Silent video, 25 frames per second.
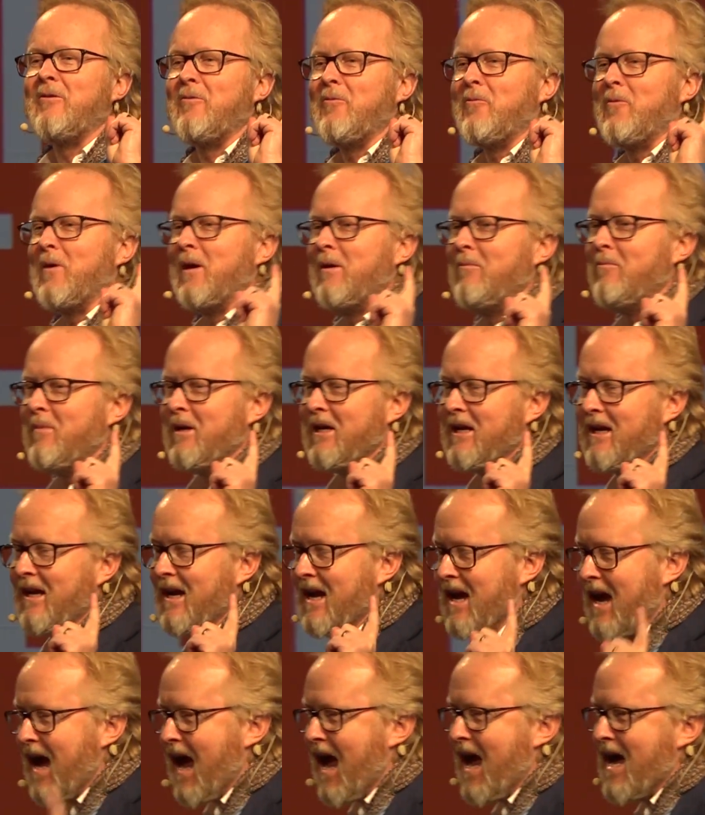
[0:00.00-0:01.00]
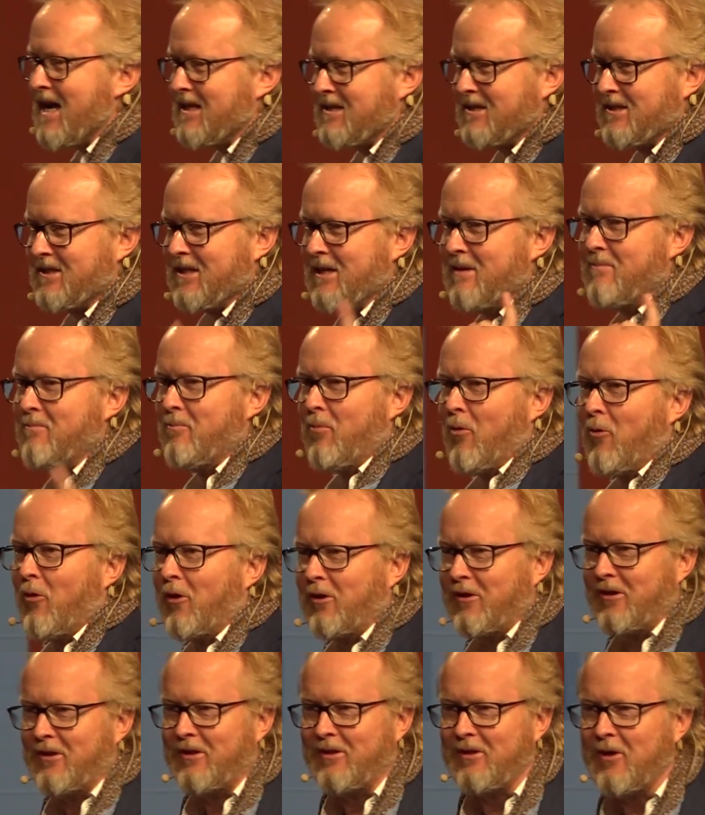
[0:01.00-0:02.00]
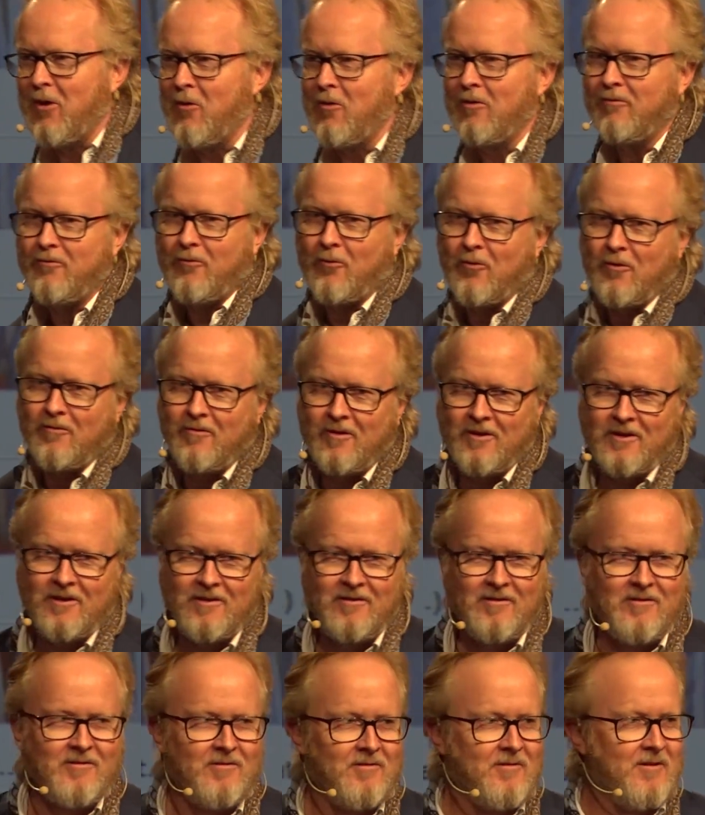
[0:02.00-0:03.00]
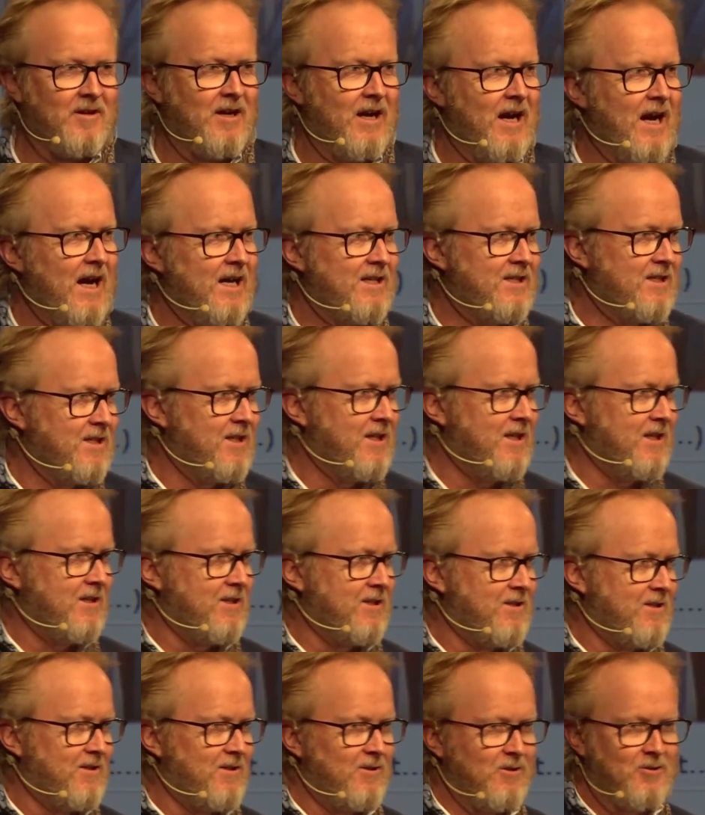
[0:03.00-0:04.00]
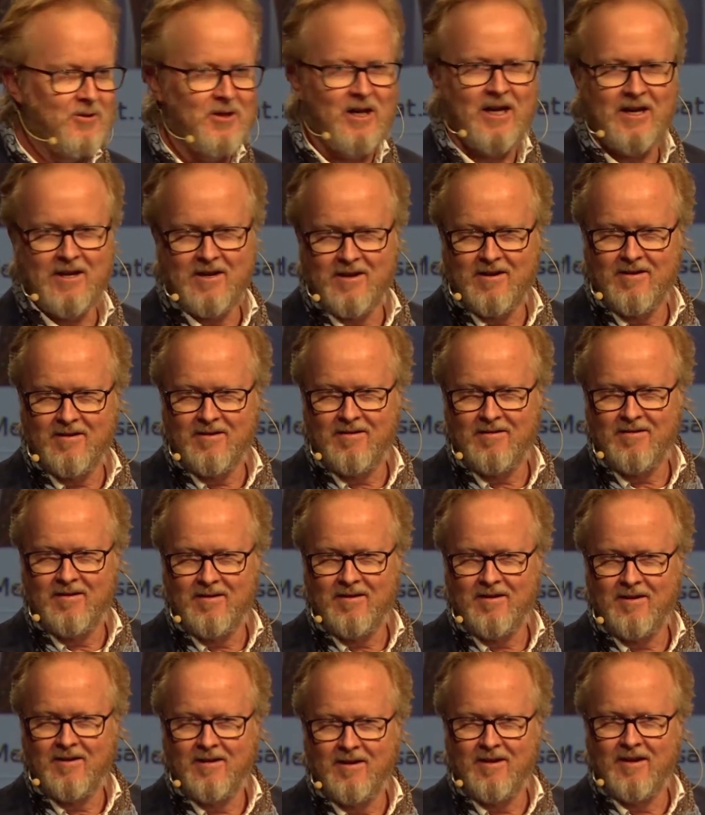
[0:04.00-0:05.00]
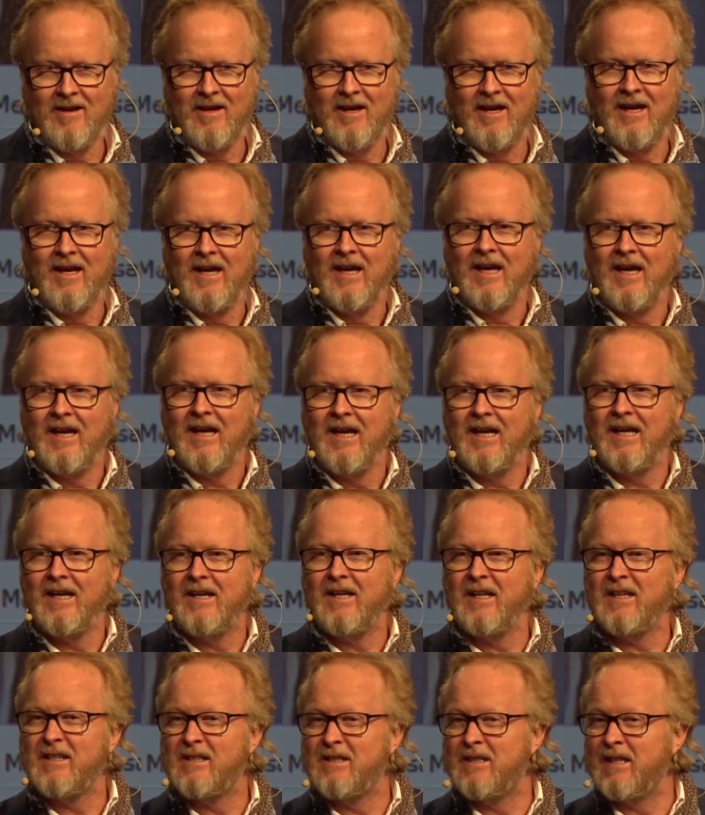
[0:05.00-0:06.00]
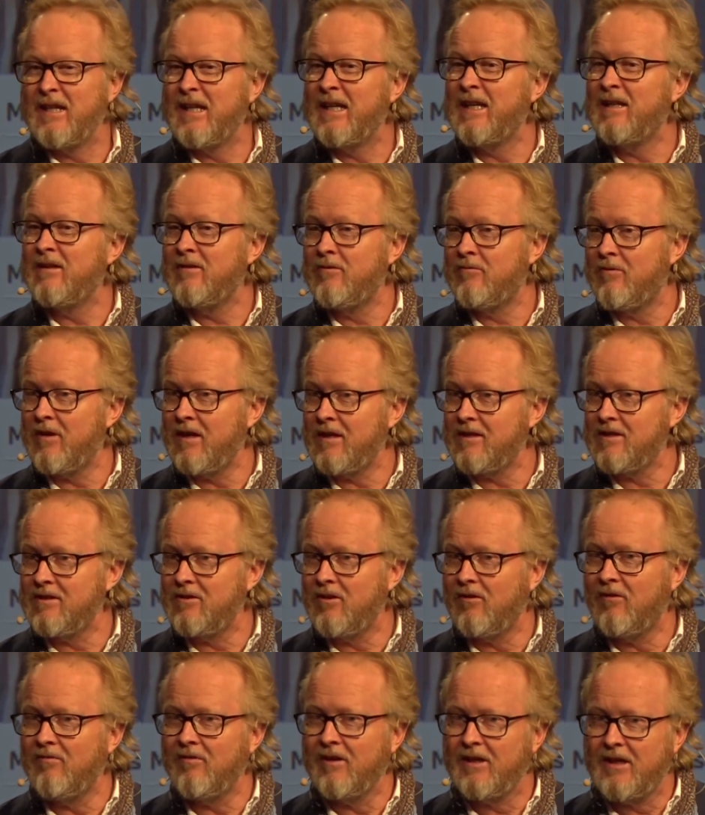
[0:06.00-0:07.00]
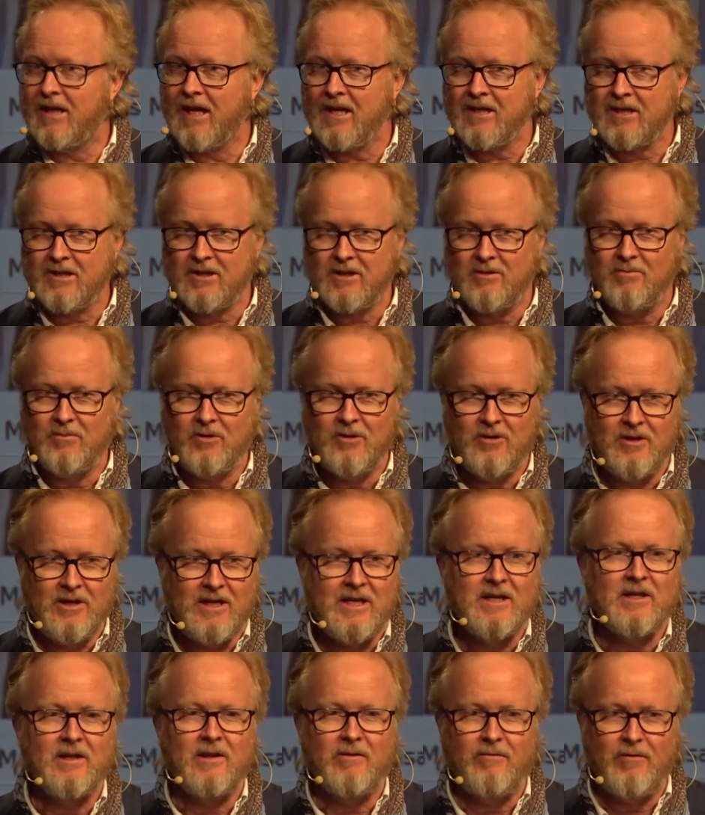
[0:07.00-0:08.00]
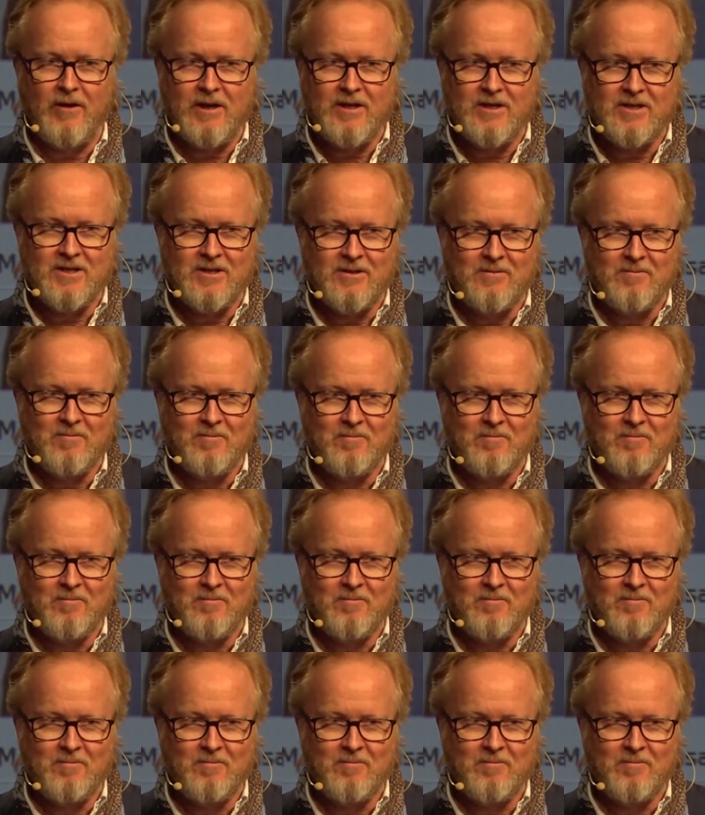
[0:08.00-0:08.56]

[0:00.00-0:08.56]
will be as important going forward as it is today. It is the interest of the customer interface.